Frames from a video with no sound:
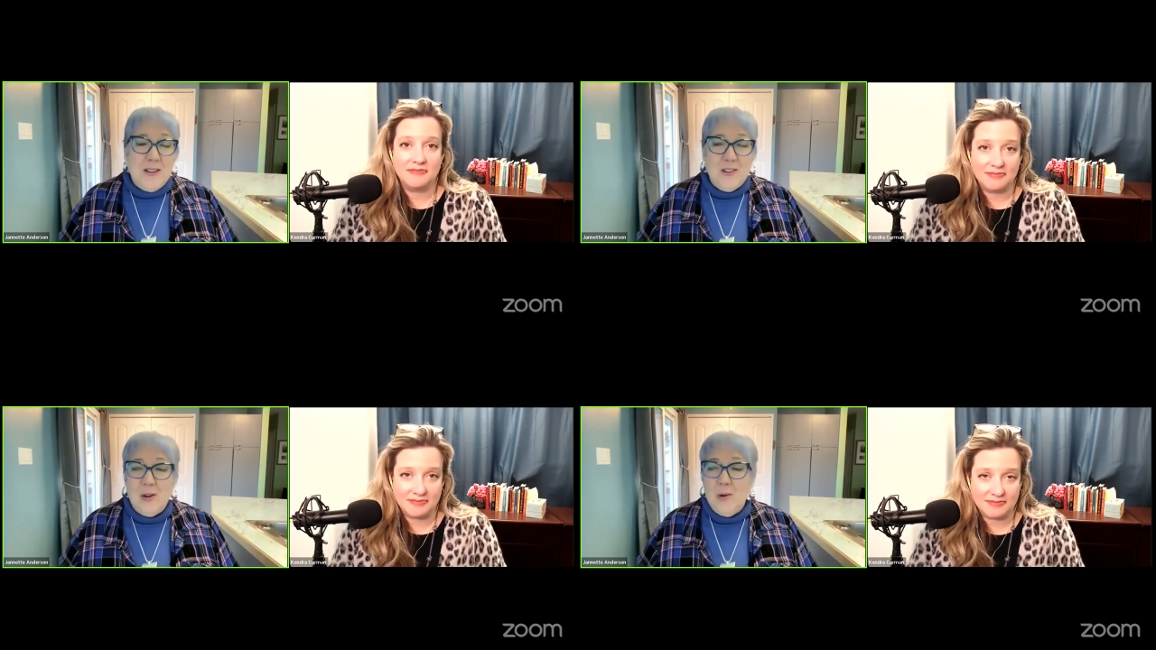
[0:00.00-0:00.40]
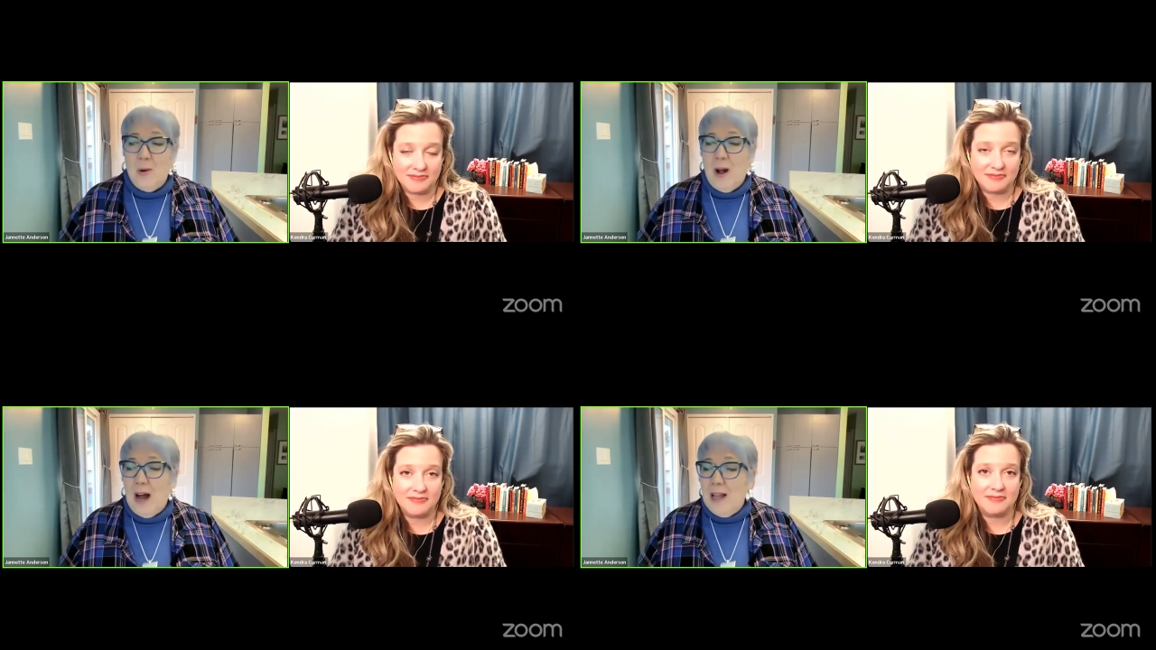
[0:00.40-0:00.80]

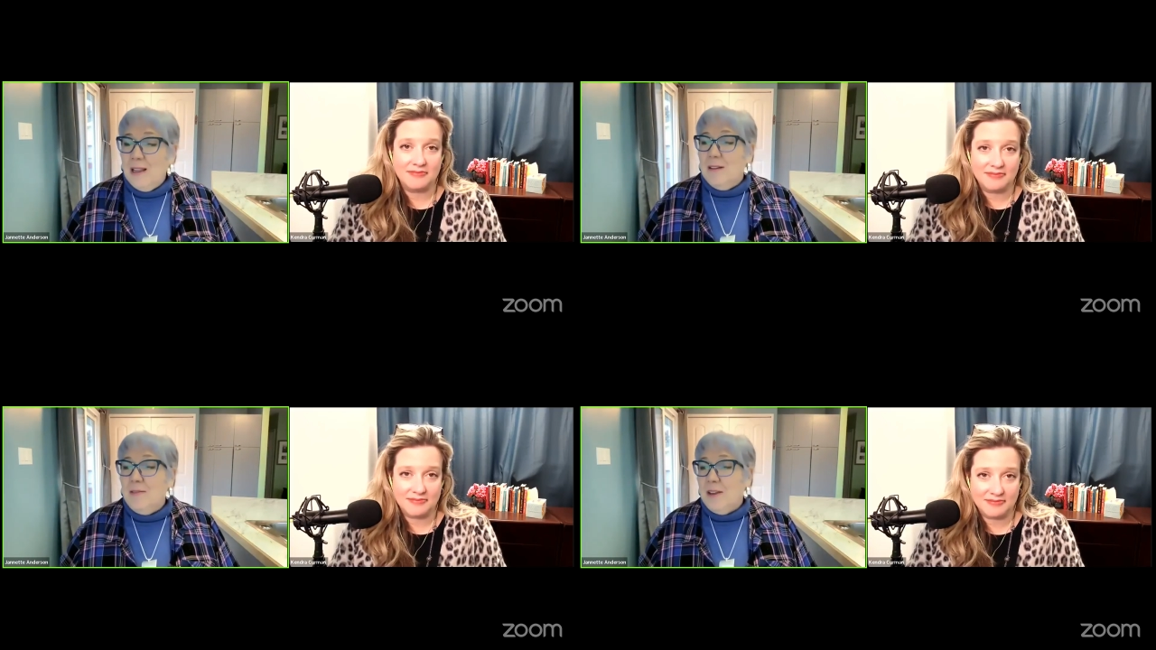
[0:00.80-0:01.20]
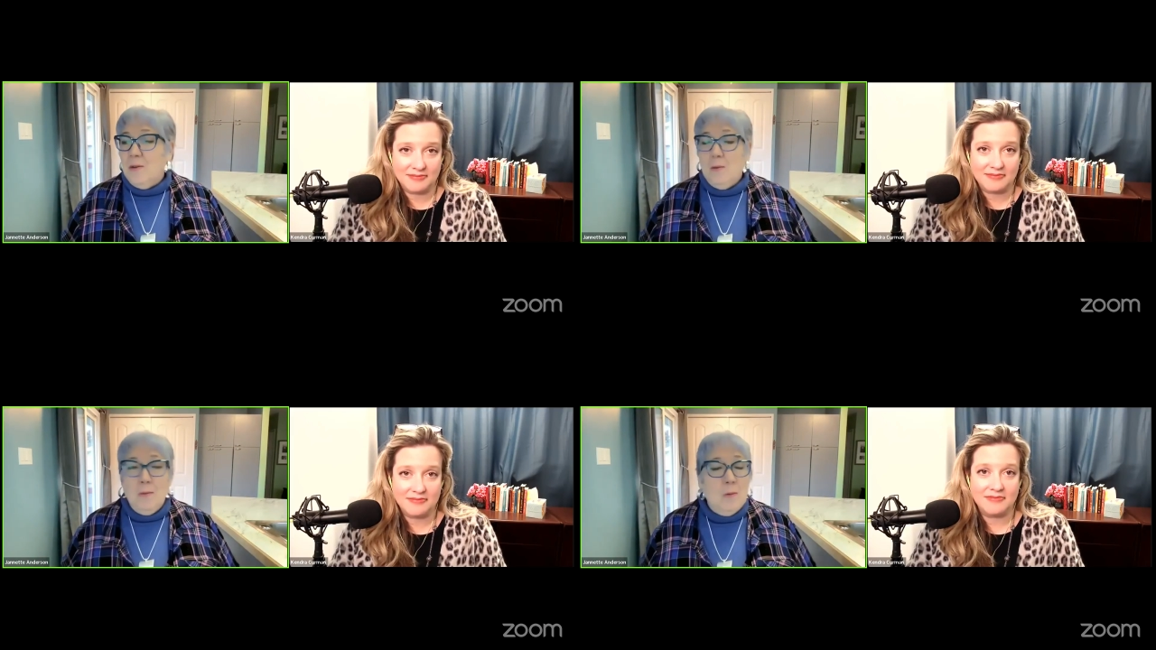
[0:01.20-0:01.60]
Speaker 1: So I love that
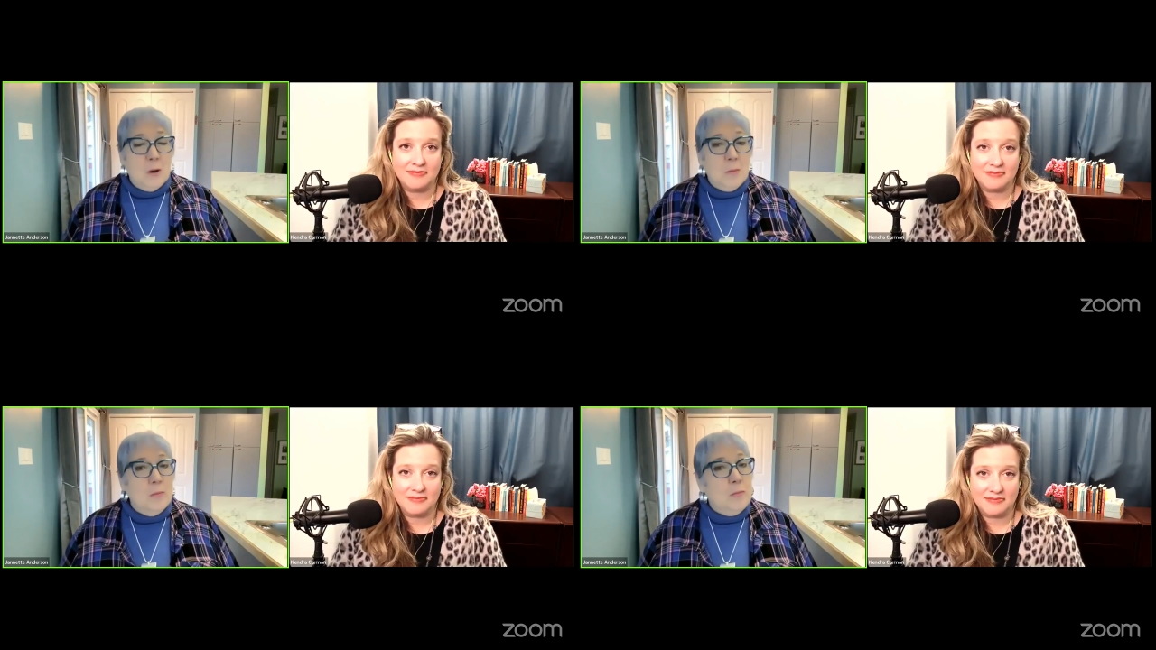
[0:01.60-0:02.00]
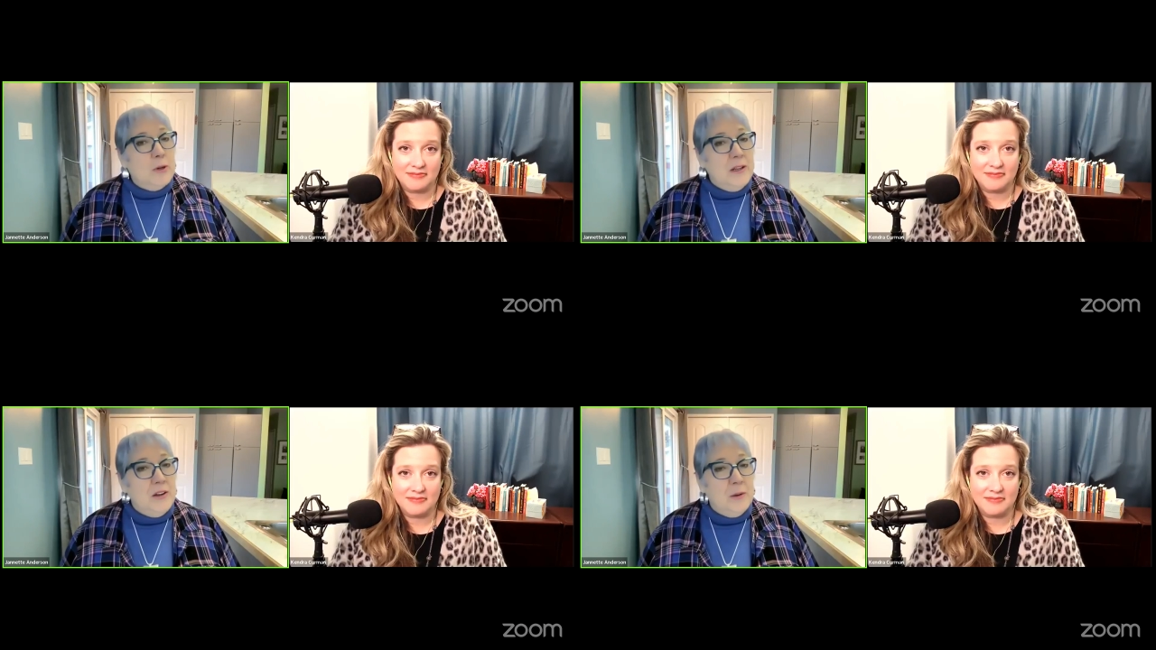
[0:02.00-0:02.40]
you were
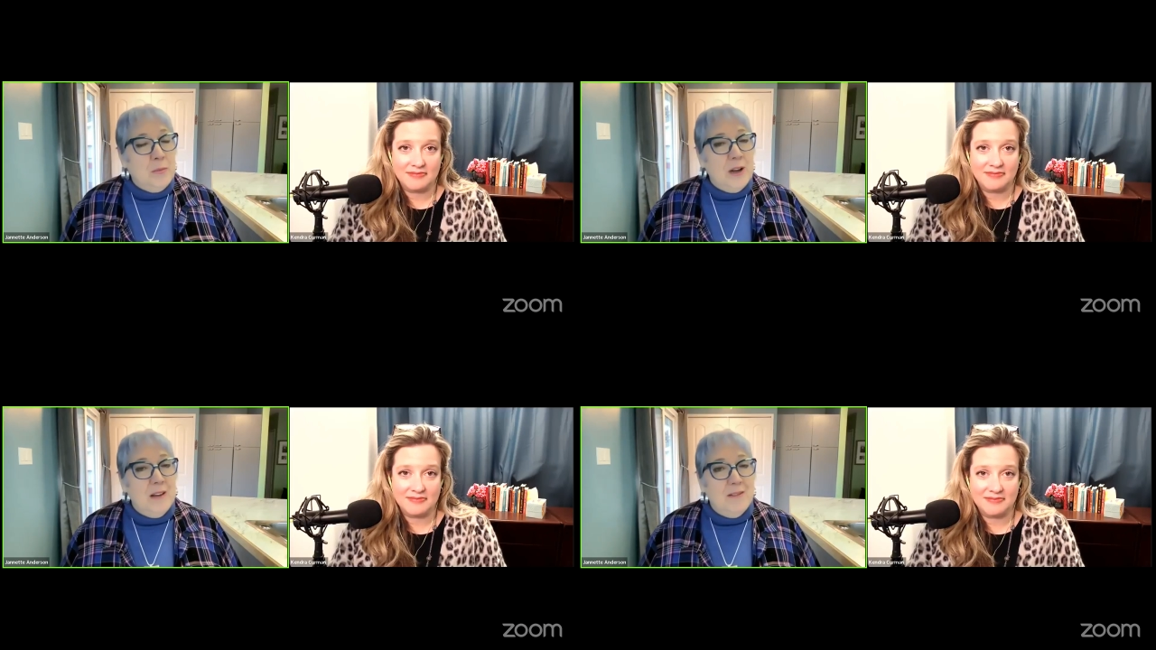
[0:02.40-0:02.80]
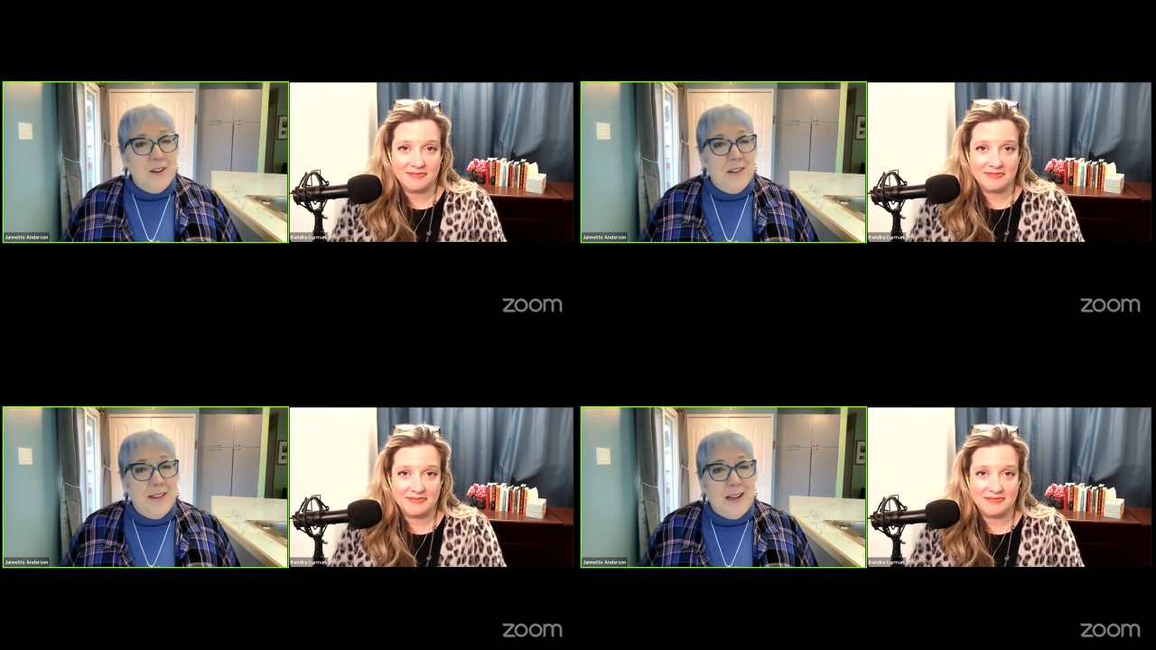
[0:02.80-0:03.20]
brilliant and brave and
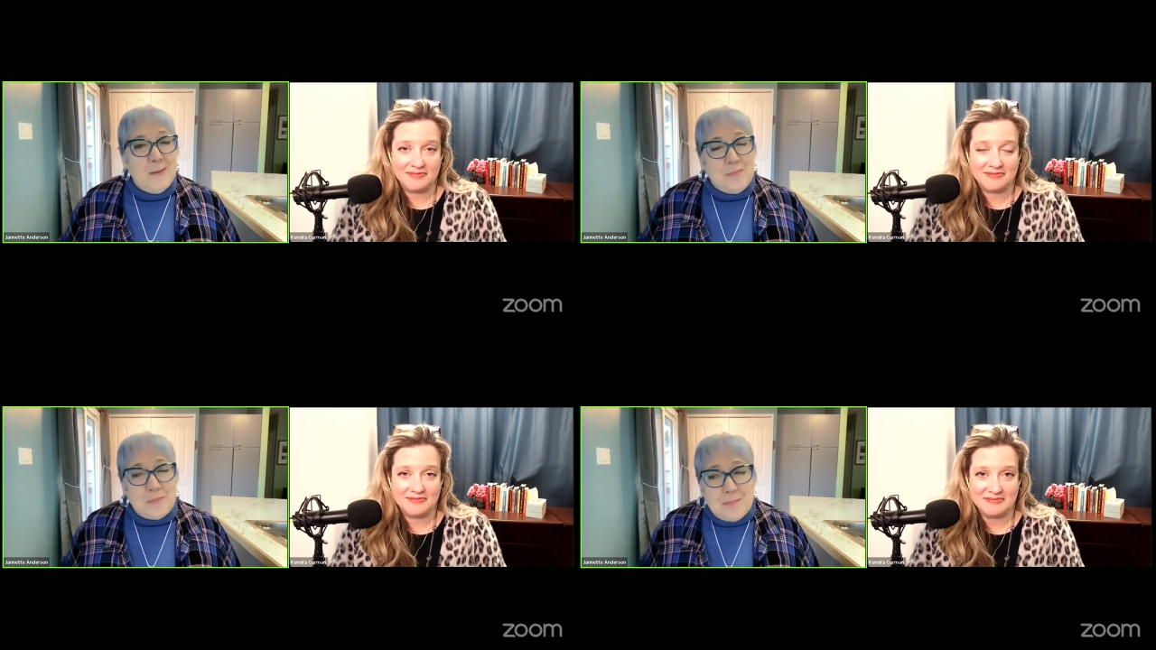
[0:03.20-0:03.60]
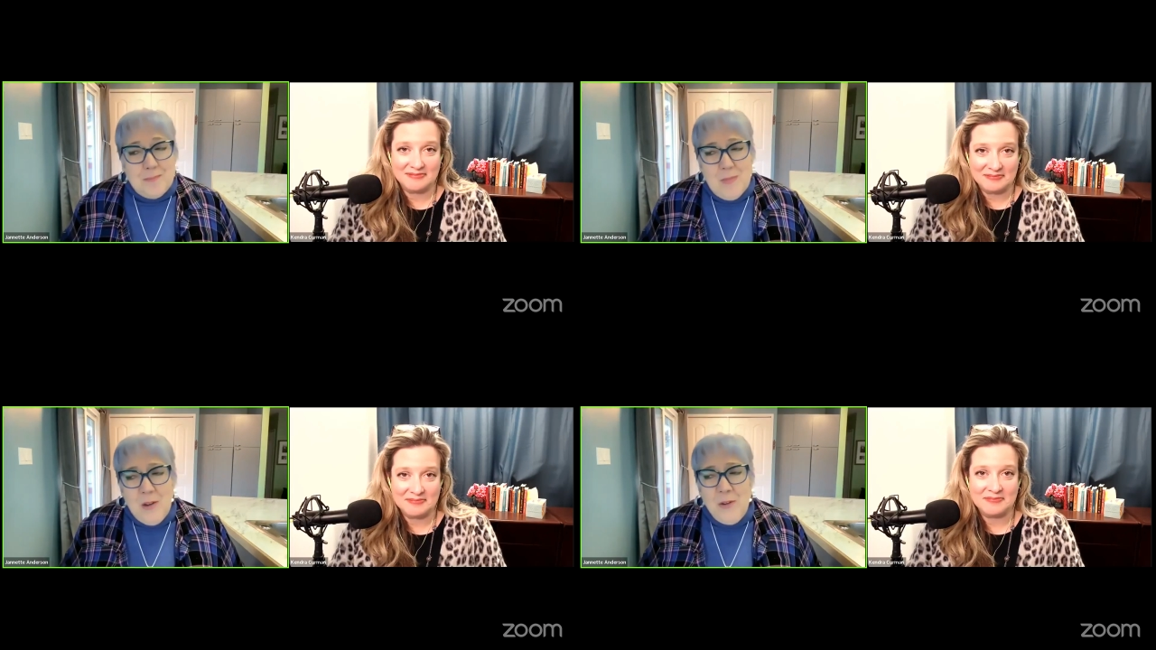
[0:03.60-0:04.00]
did that.
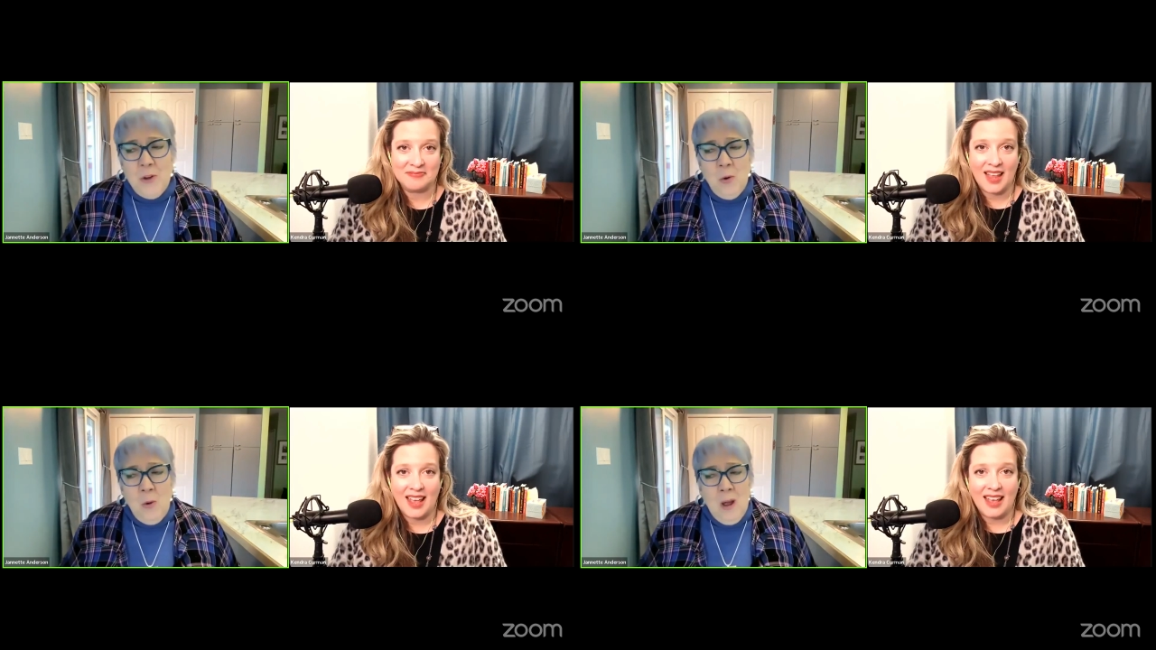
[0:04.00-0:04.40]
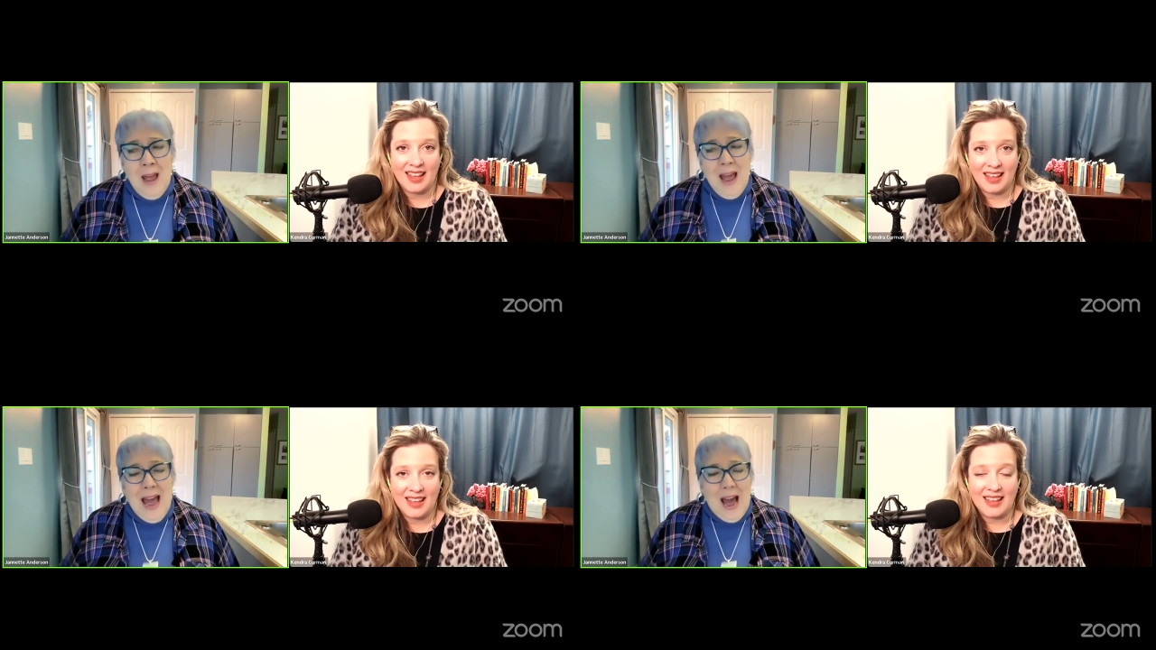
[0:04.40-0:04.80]
So
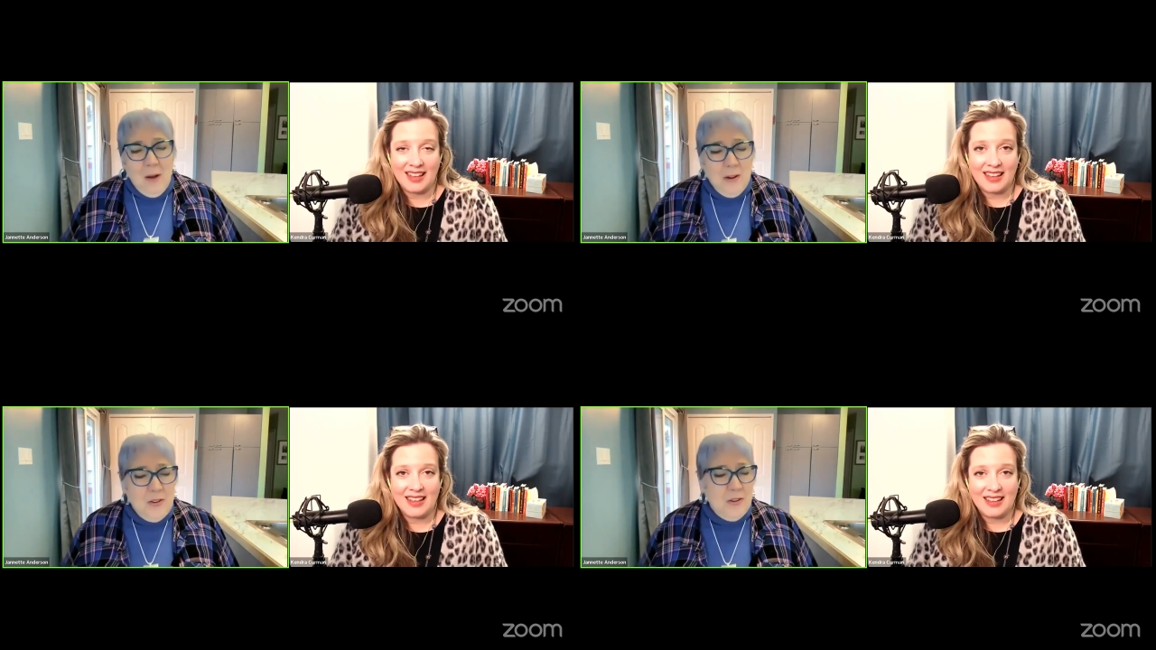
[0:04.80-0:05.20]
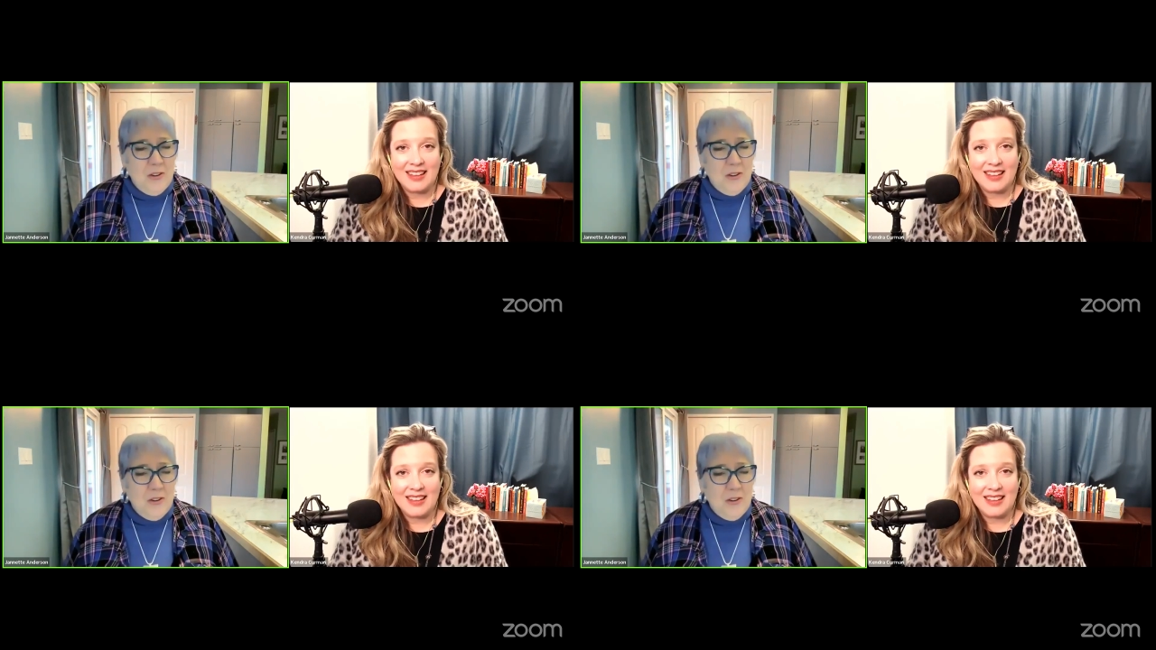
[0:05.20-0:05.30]
how did you